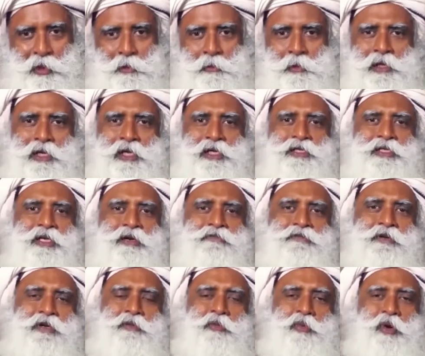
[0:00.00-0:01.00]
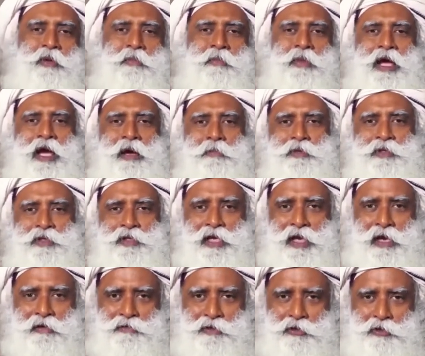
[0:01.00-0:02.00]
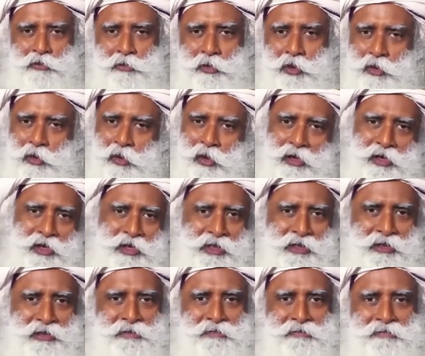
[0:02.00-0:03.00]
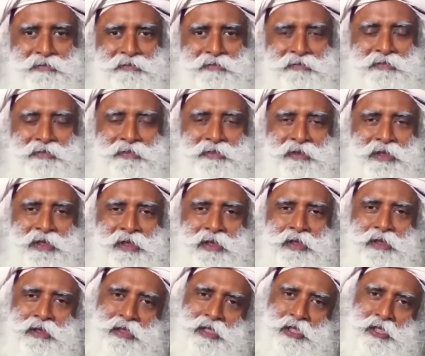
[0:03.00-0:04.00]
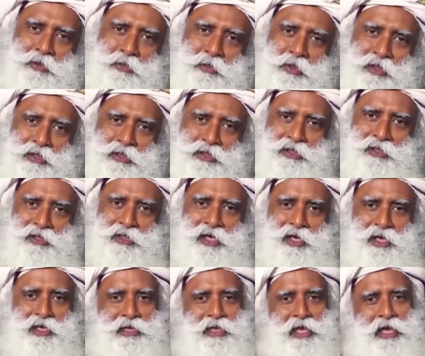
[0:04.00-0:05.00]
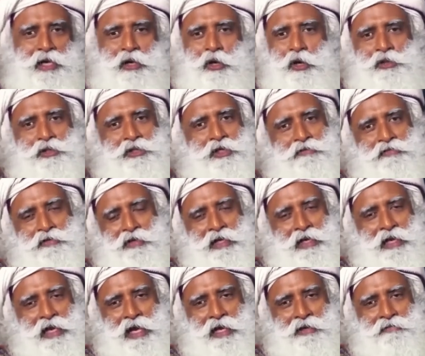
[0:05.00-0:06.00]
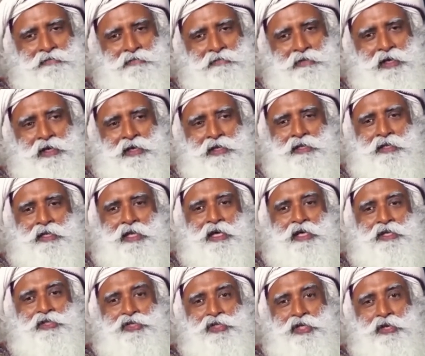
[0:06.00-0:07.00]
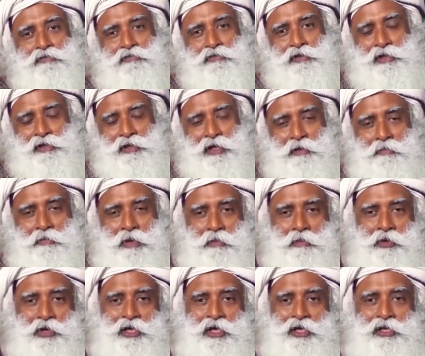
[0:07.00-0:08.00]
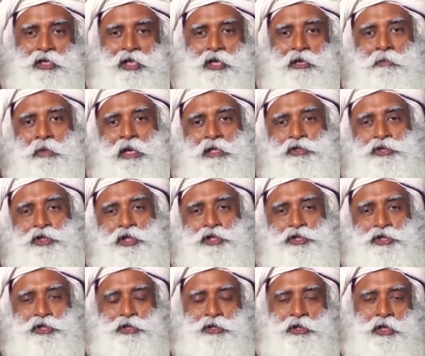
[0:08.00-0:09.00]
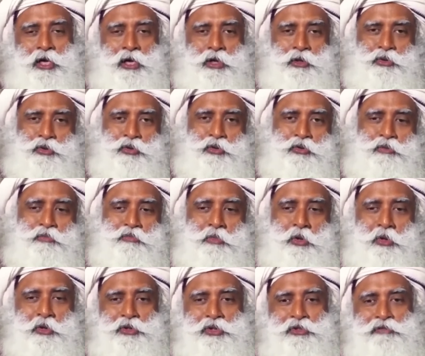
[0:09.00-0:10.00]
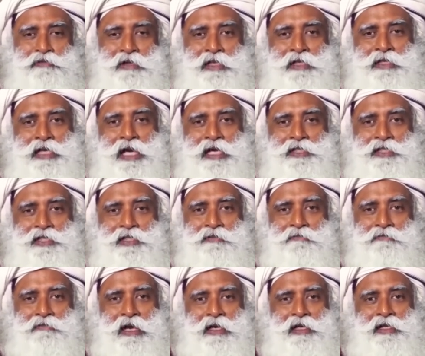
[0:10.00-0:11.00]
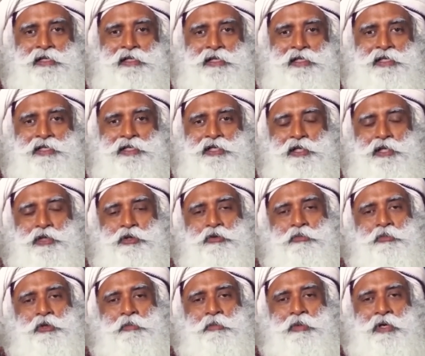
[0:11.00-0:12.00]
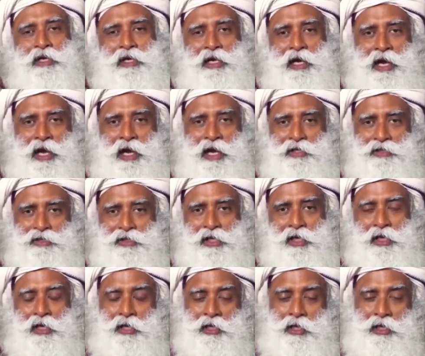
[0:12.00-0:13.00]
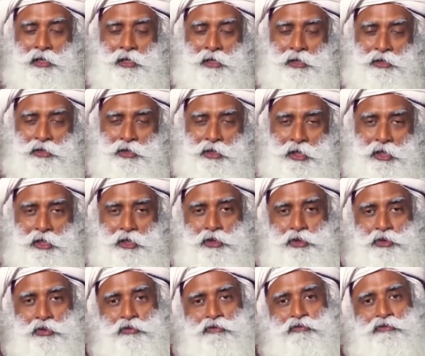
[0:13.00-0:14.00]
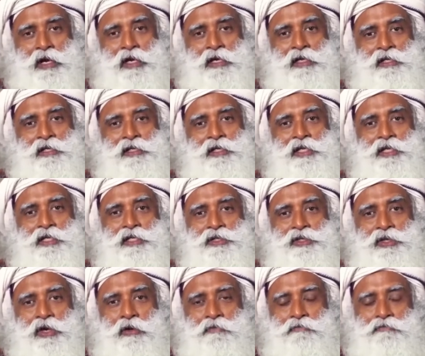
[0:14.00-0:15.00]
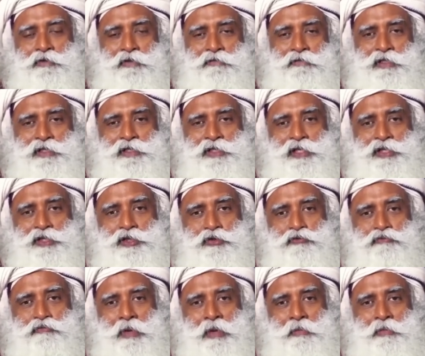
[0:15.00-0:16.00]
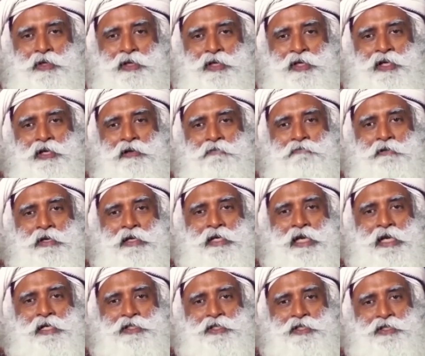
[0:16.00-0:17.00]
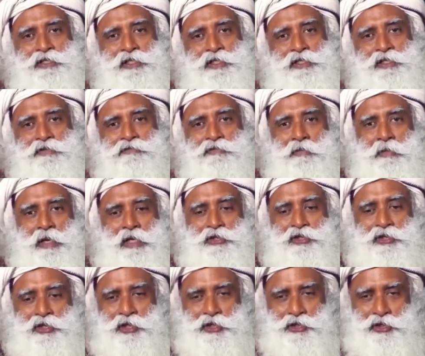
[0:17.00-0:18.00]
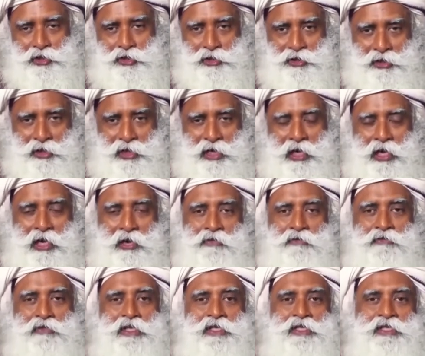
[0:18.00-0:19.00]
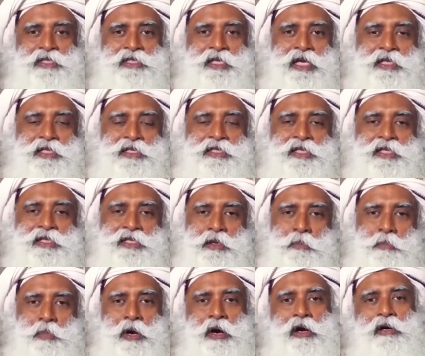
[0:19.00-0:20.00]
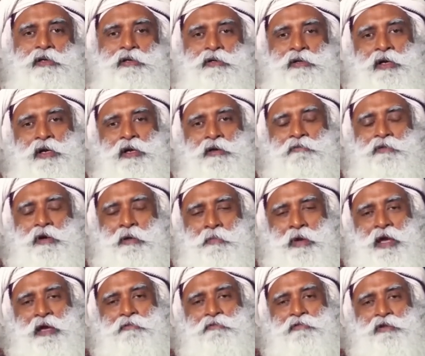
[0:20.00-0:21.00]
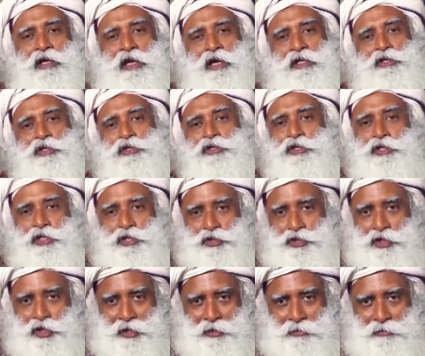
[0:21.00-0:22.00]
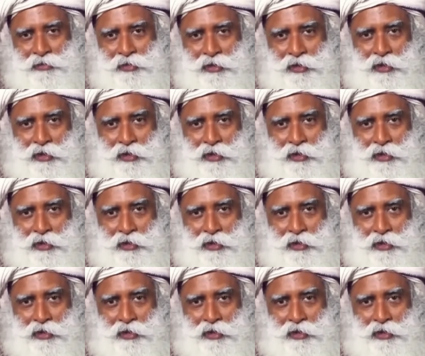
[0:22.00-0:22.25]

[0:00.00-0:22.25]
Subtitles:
People can suffer what may happen day after tomorrow already. This means they are not suffering life, they are suffering their memory and their imagination, two most fantastic faculties that a human being has. It is these two faculties of vivid sense of memory and a fantastic sense of imagination which sets us apart from every other creature.